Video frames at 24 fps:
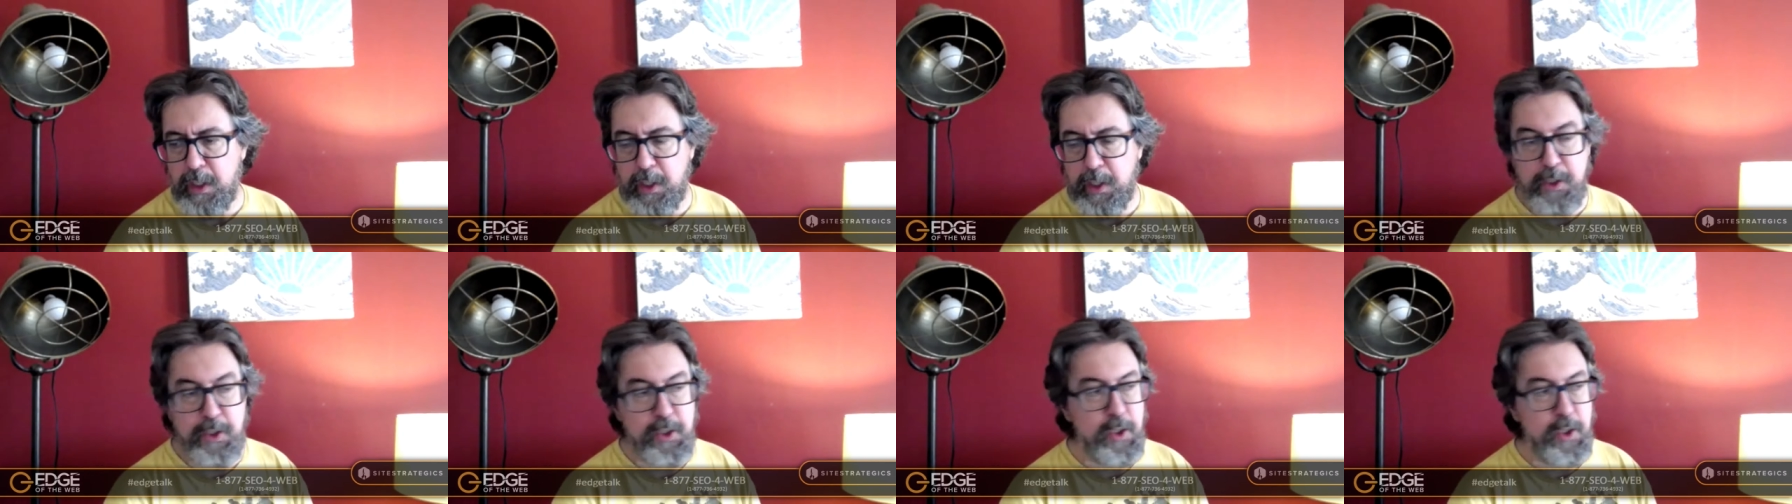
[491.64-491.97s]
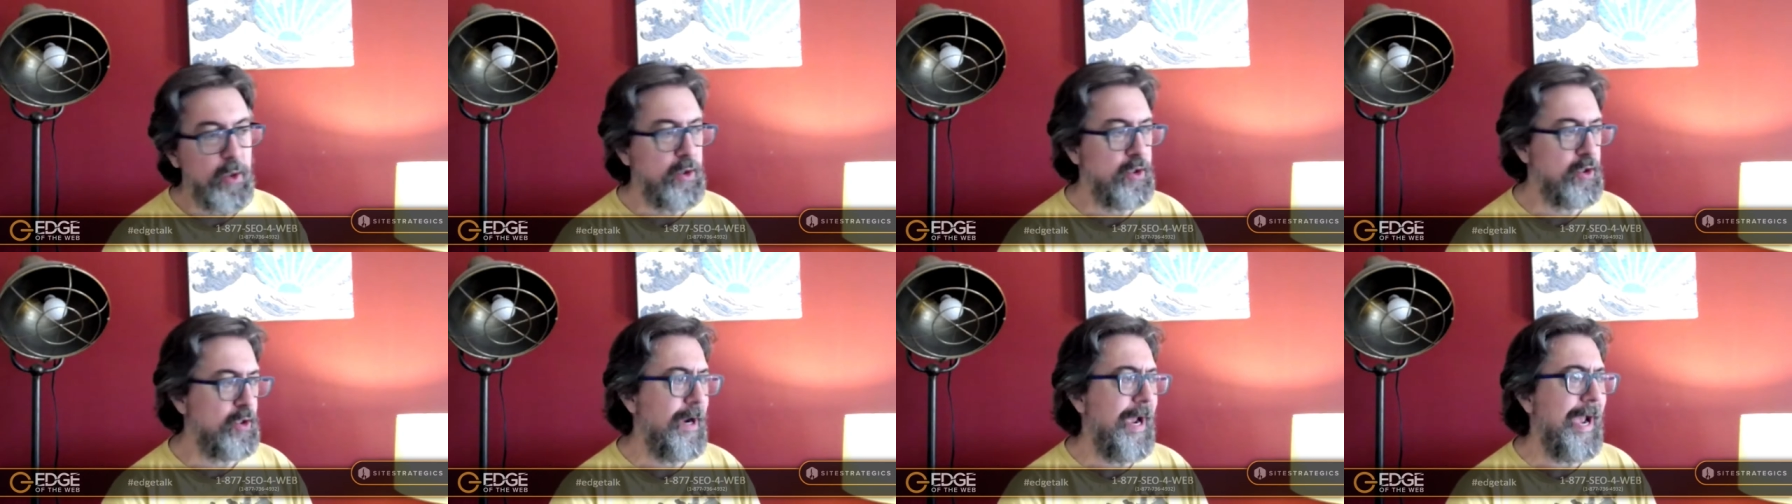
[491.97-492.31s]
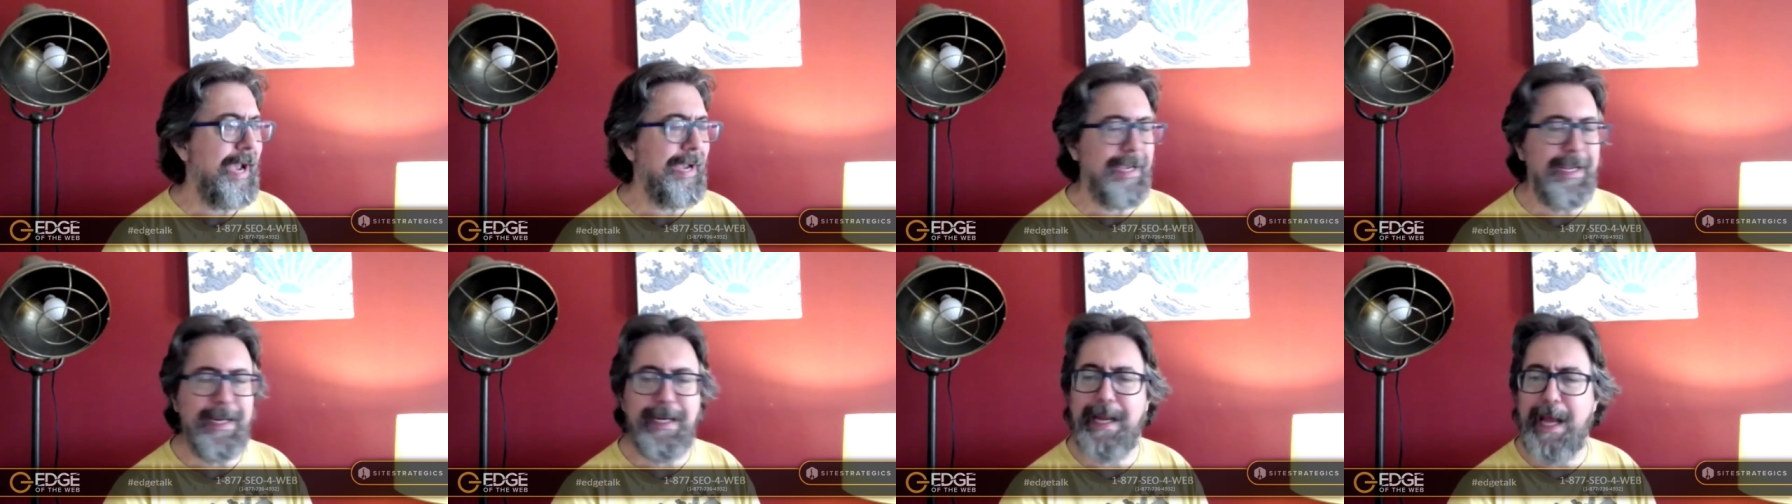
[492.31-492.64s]
because they're
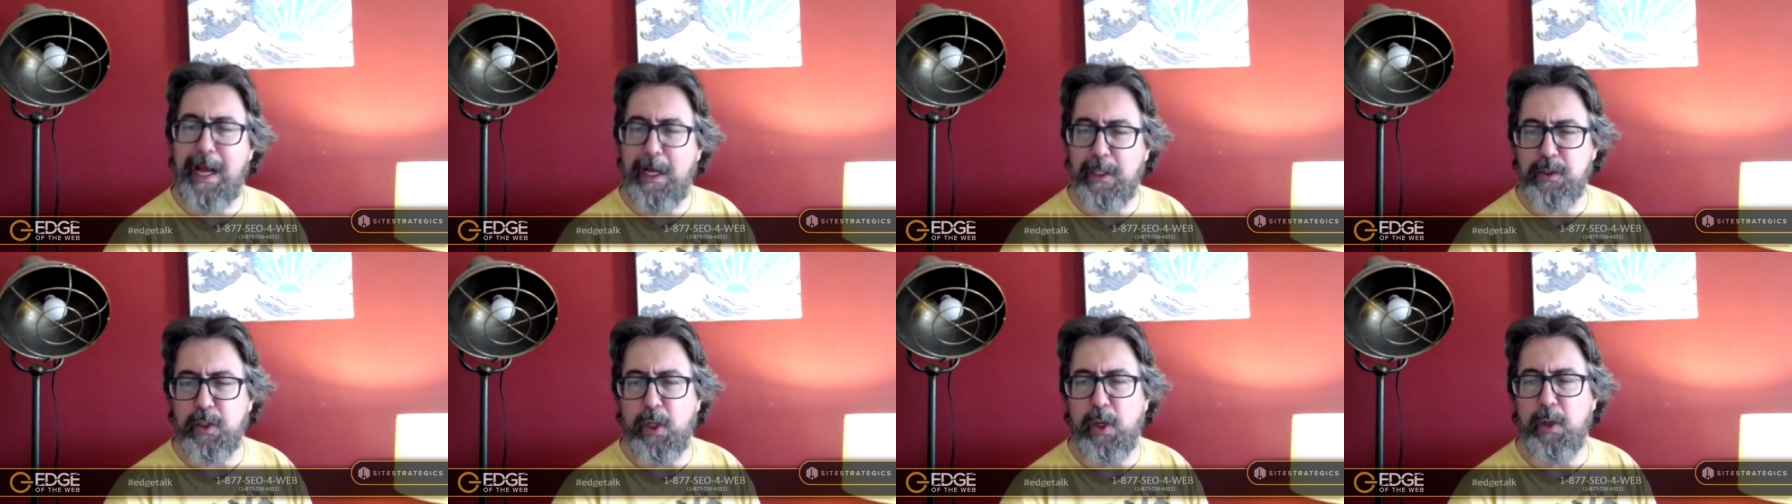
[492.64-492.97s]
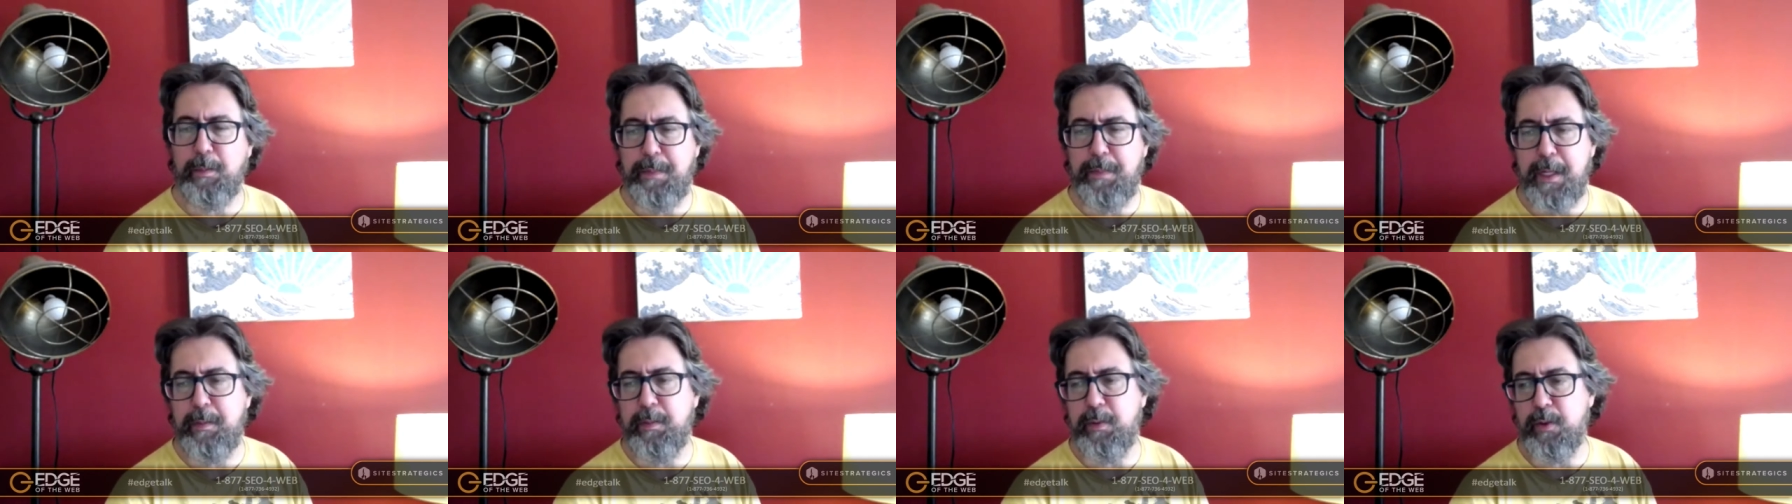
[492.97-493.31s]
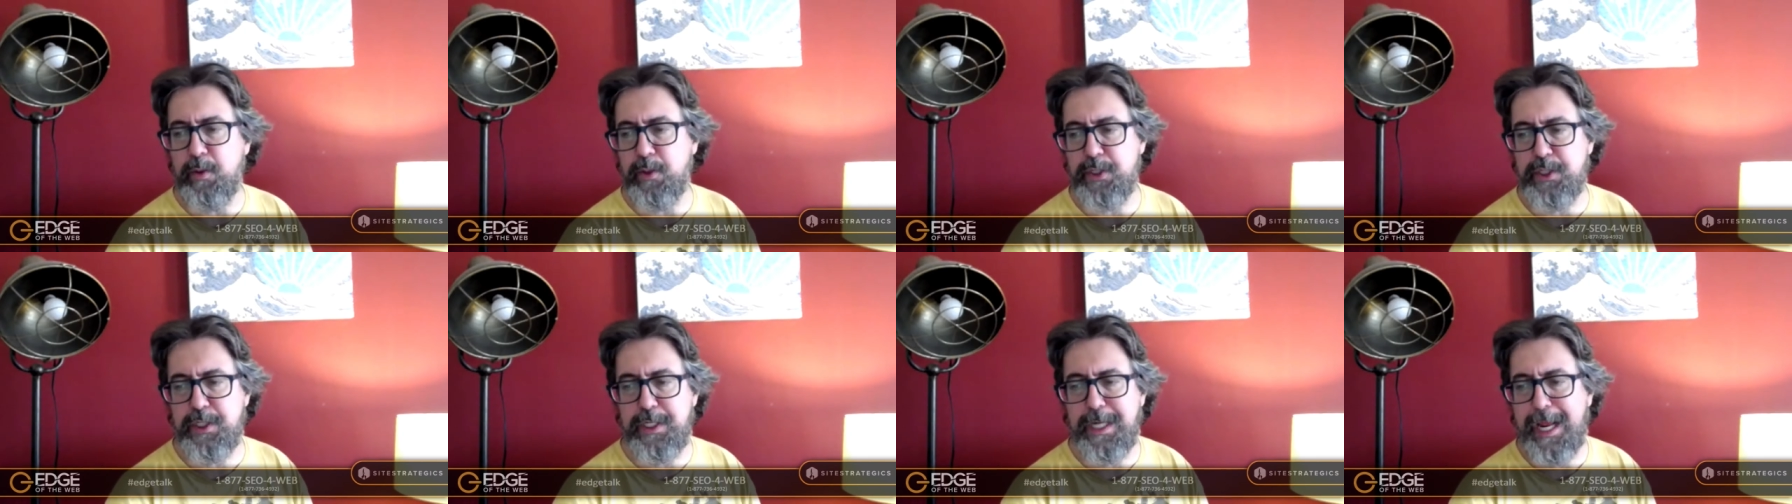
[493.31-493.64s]
tracking how long
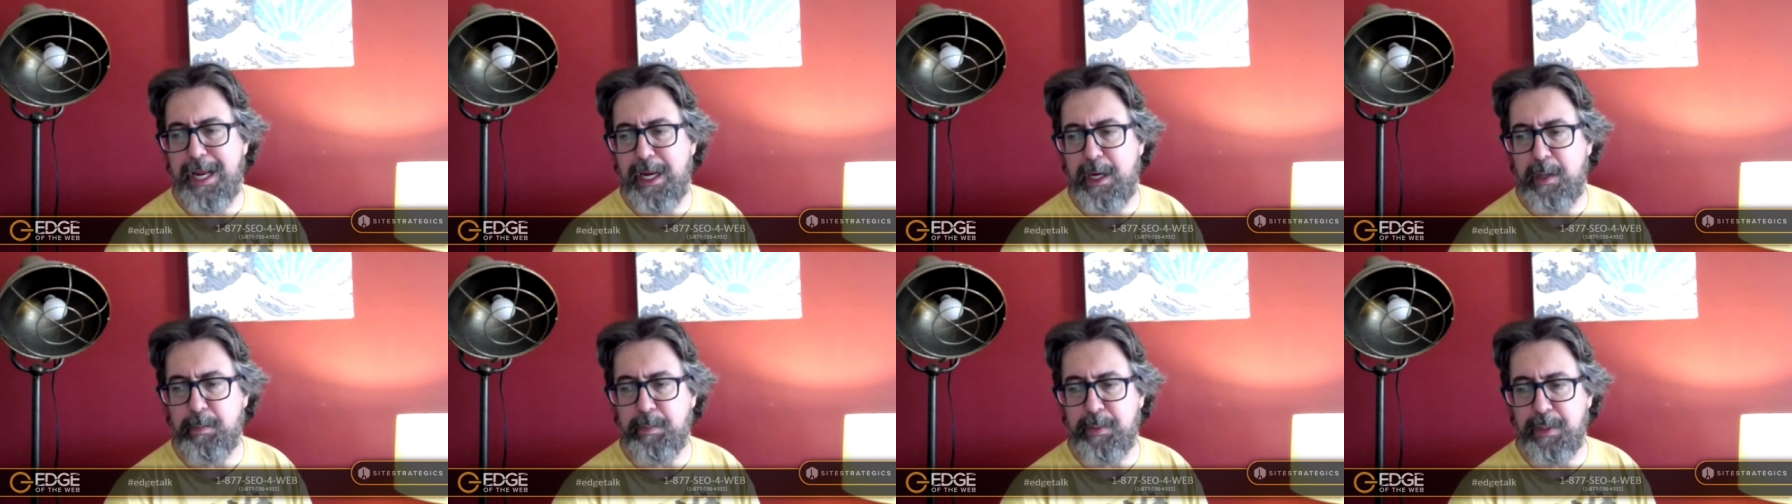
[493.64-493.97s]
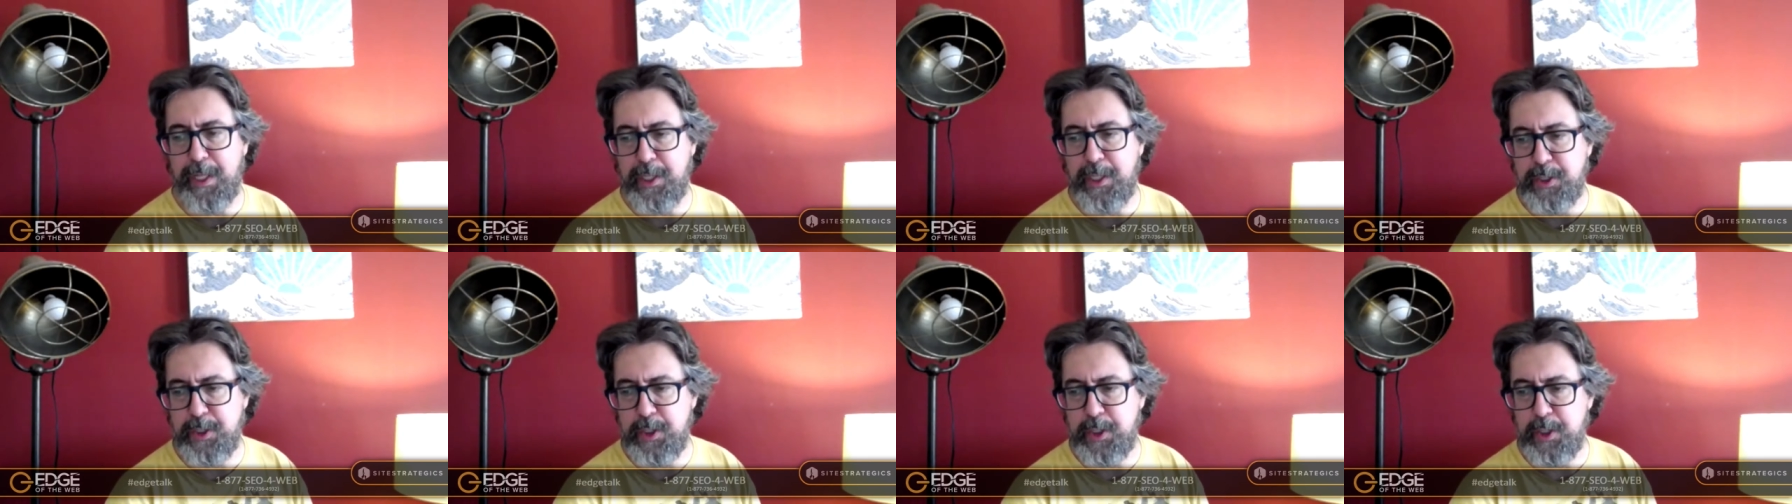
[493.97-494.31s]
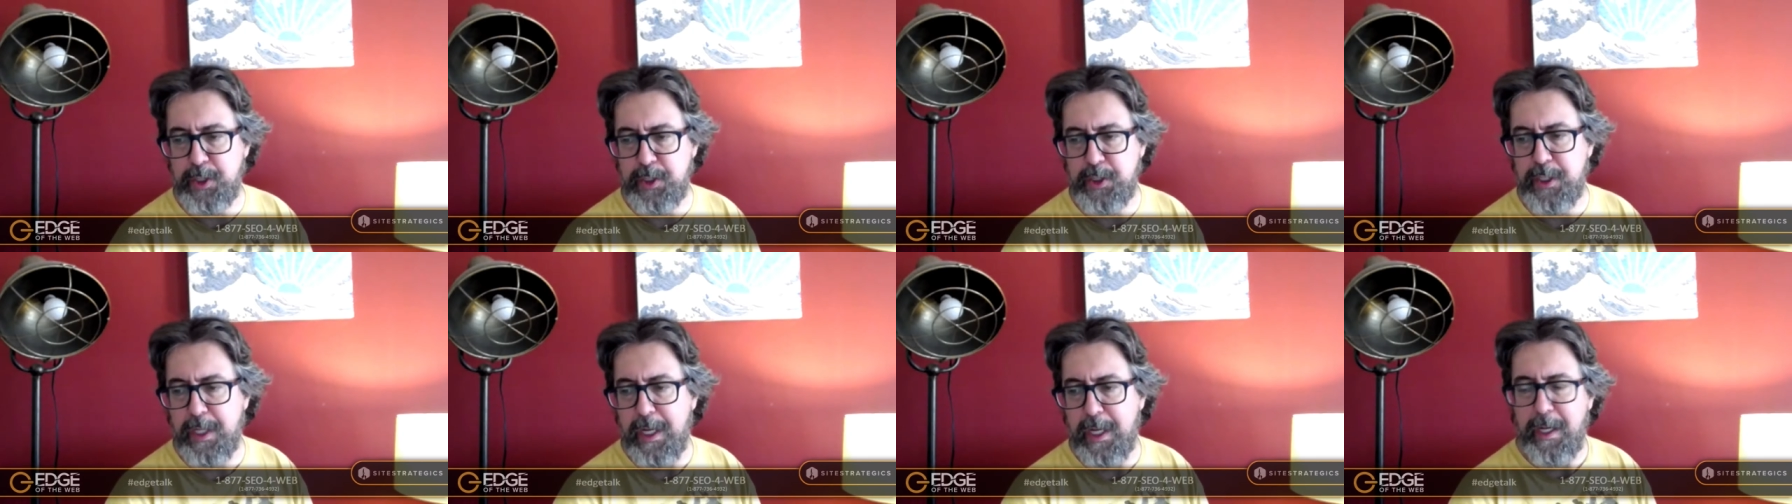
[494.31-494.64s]
people are staying in
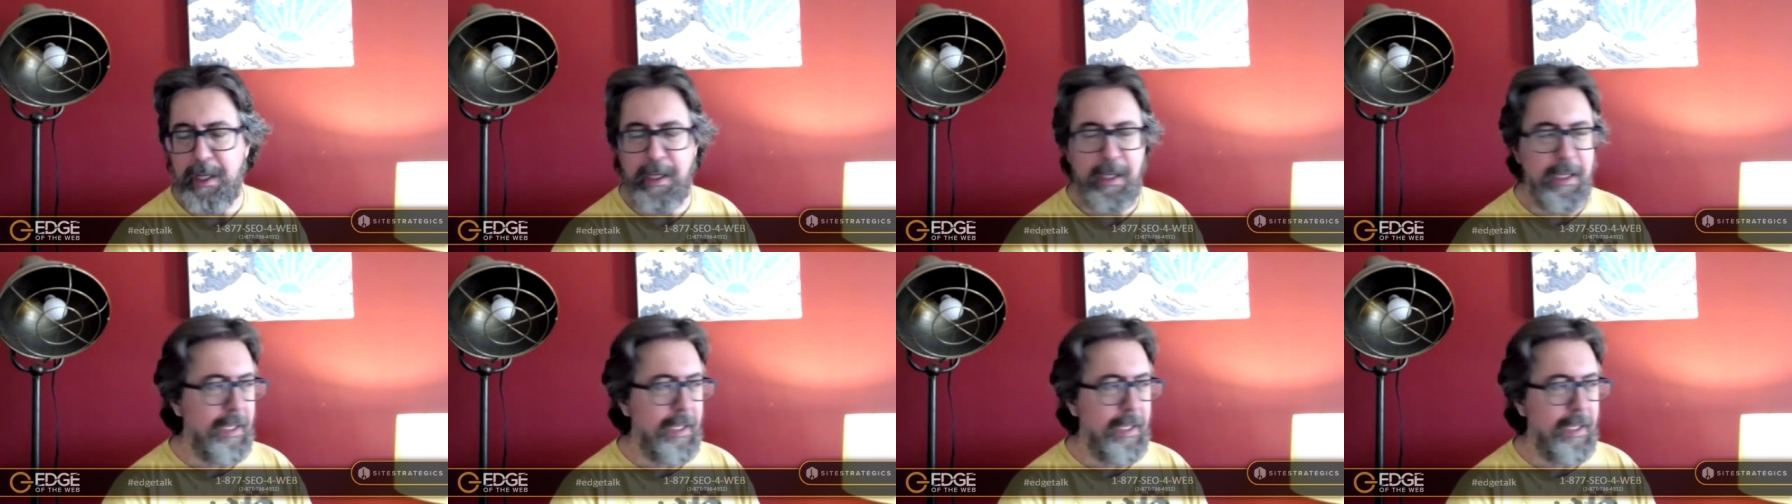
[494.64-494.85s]
places,